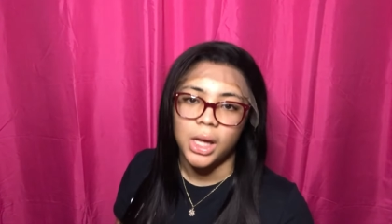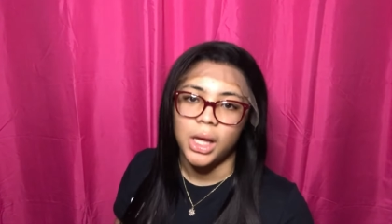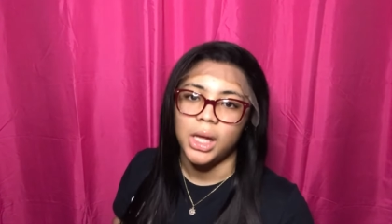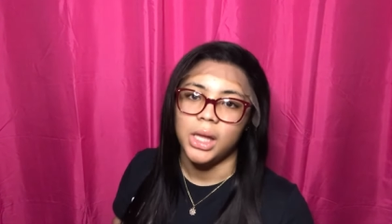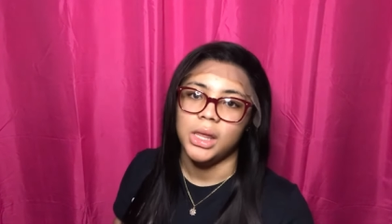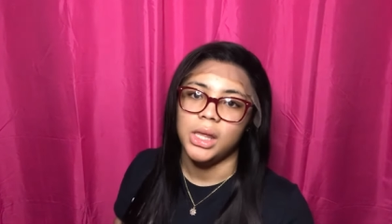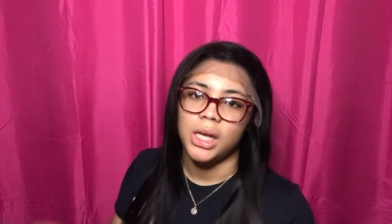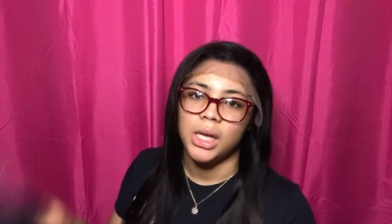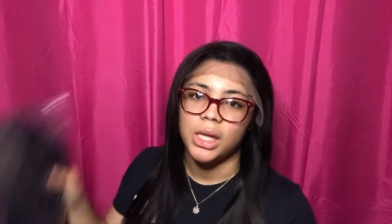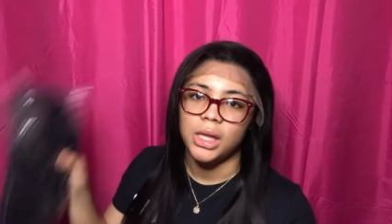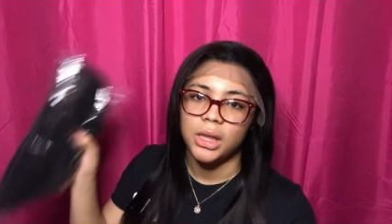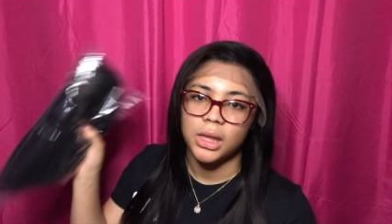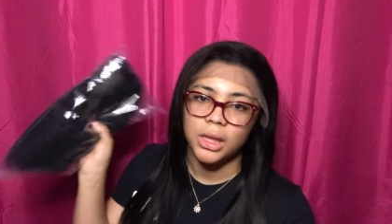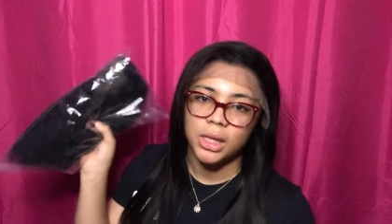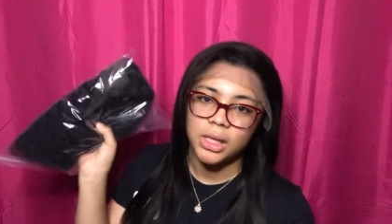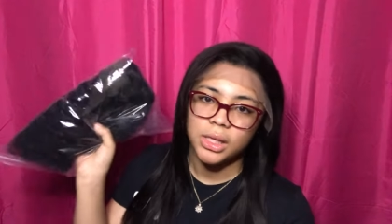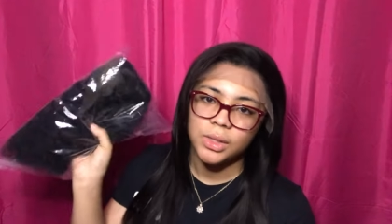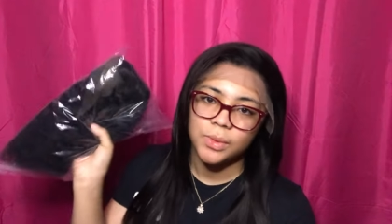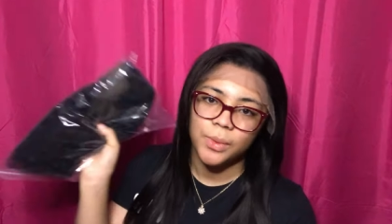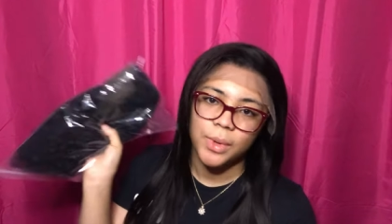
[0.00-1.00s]
and then
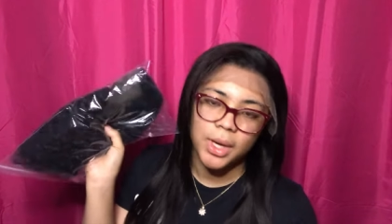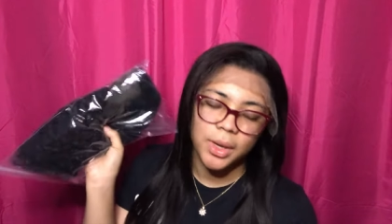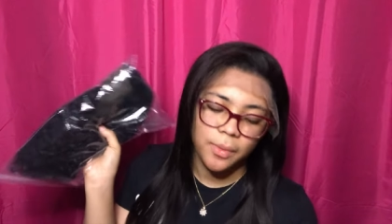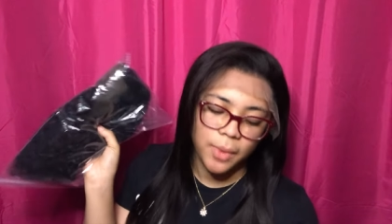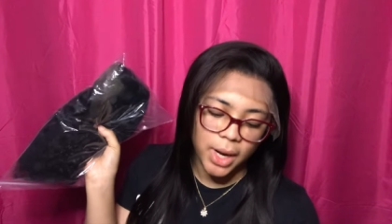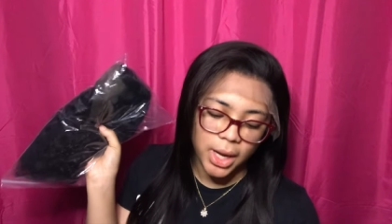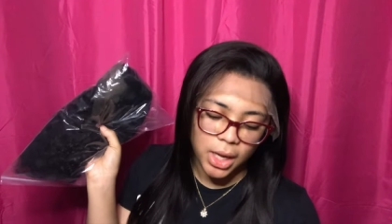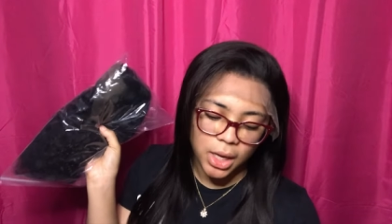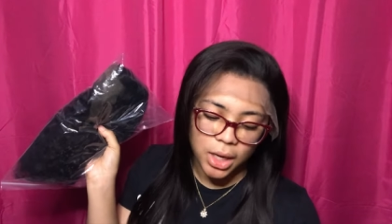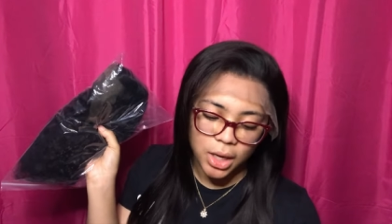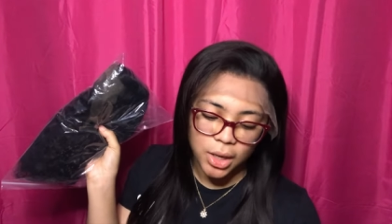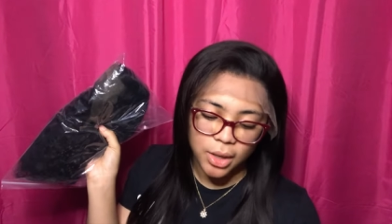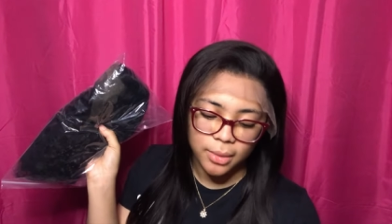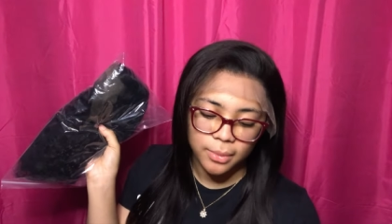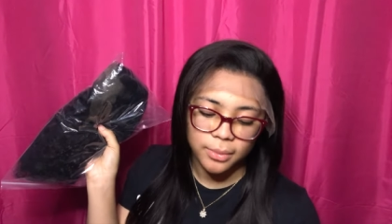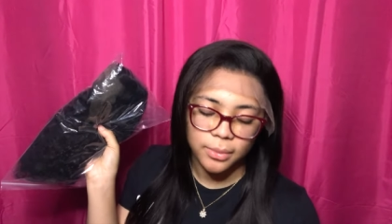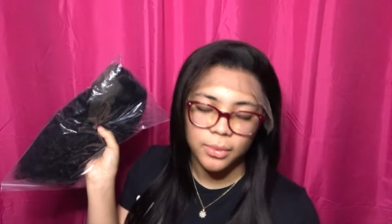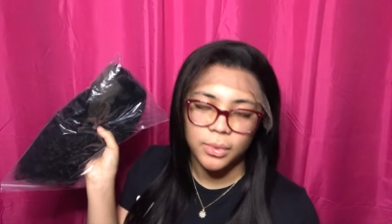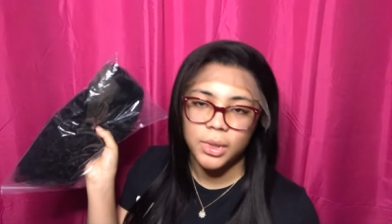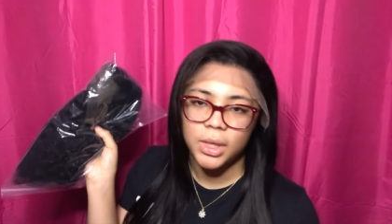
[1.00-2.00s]
this wig right here
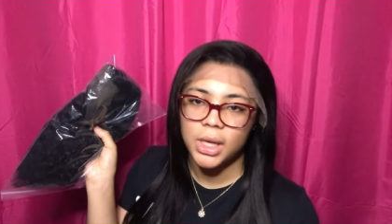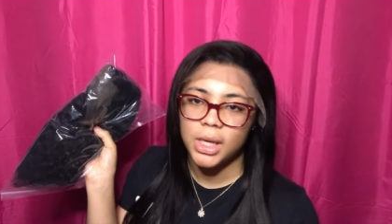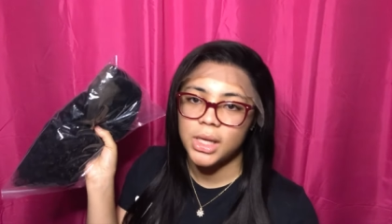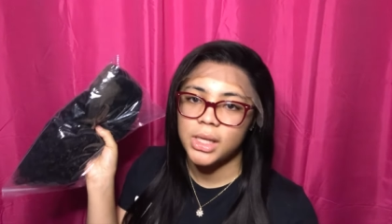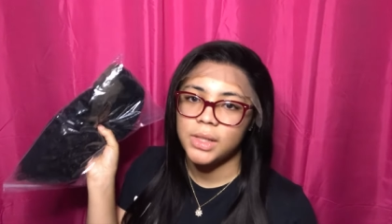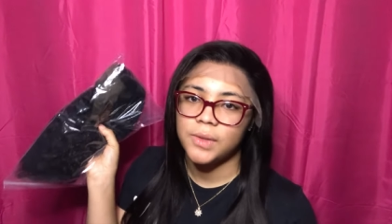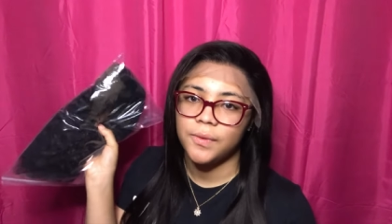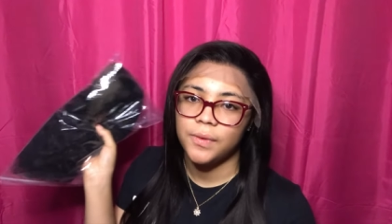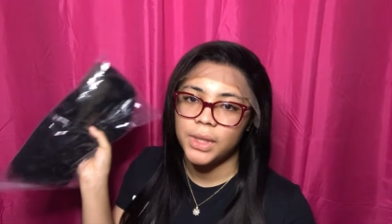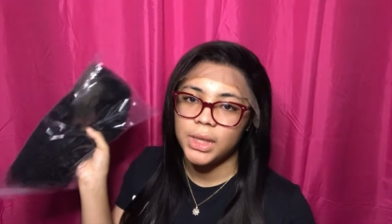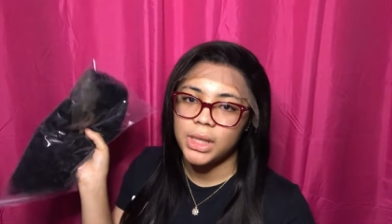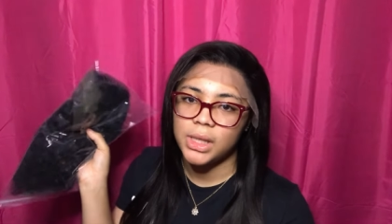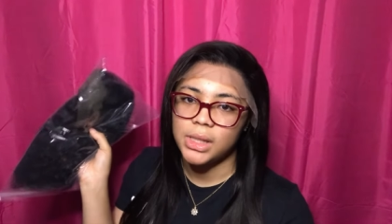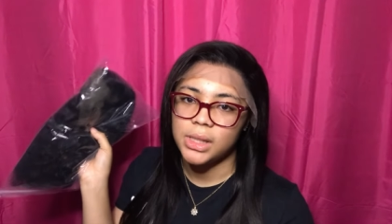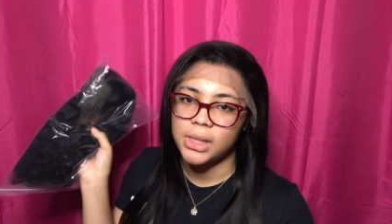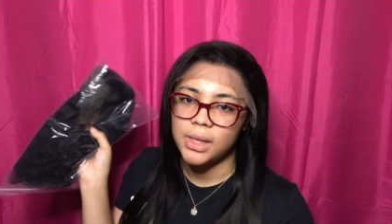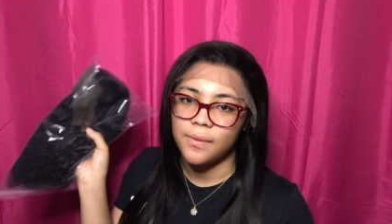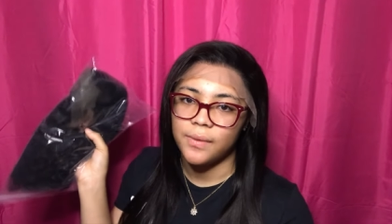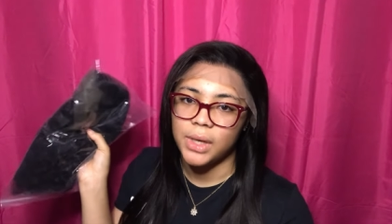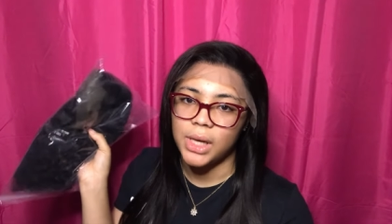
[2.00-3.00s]
is
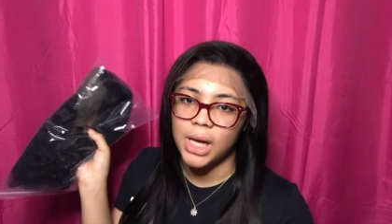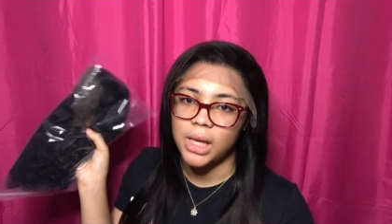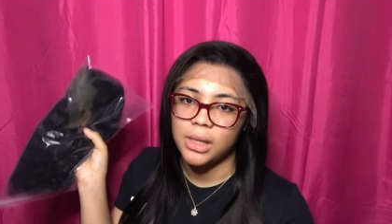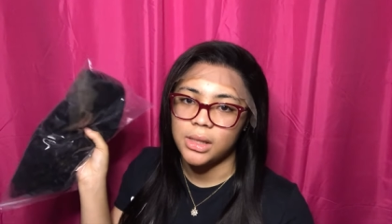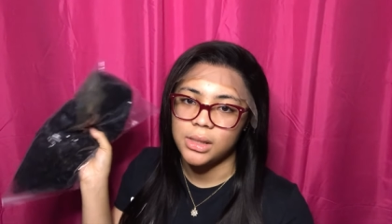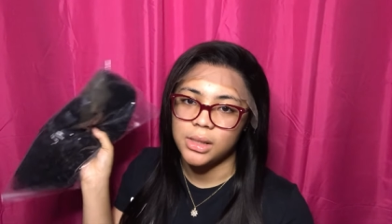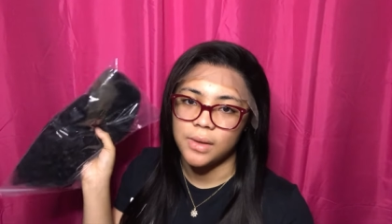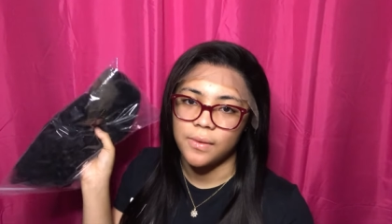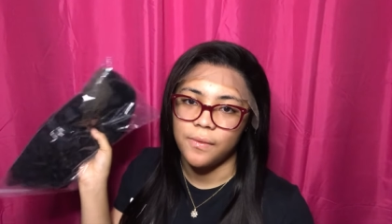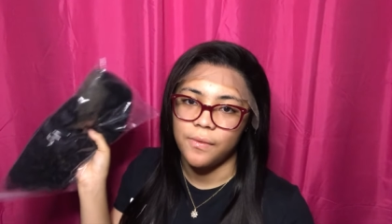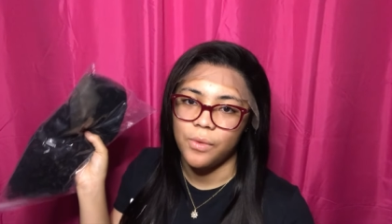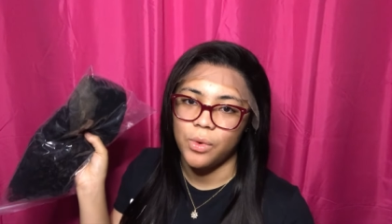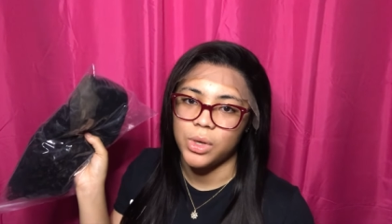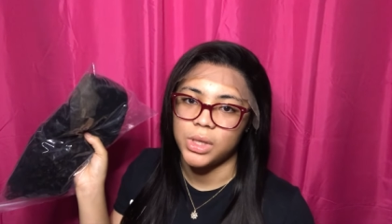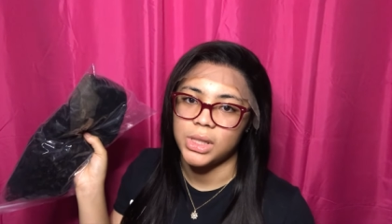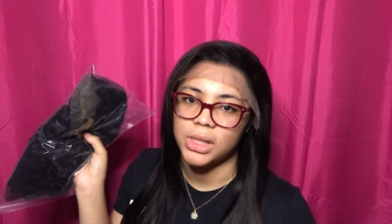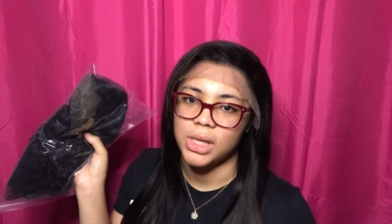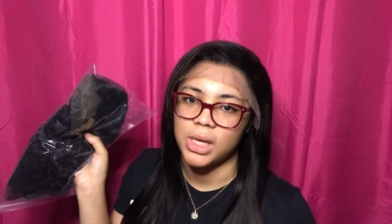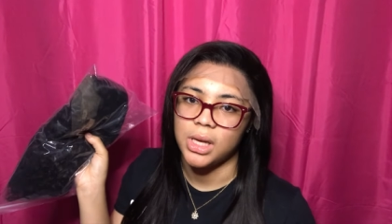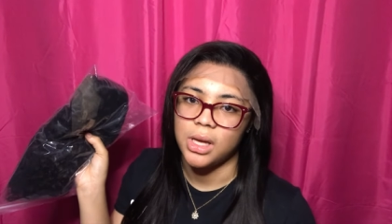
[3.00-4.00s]

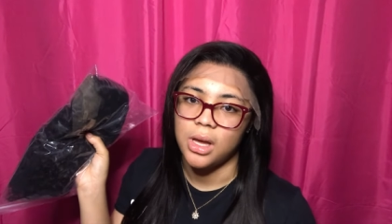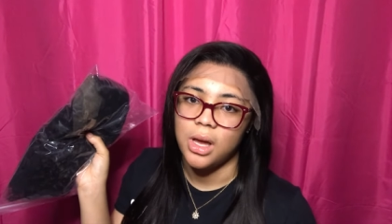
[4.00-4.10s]
$57.04